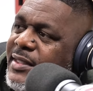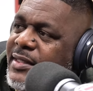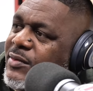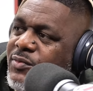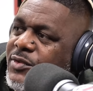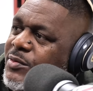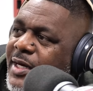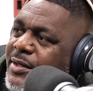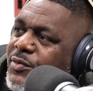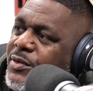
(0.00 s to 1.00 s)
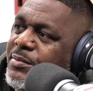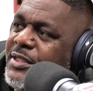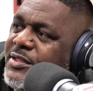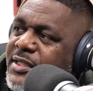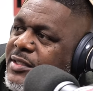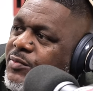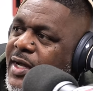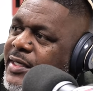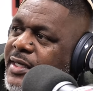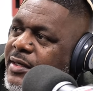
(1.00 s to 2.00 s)
They don't nobody want to be seen
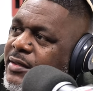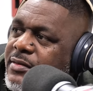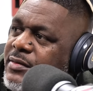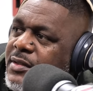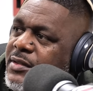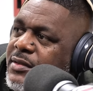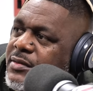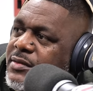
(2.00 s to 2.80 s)
right now. Huh.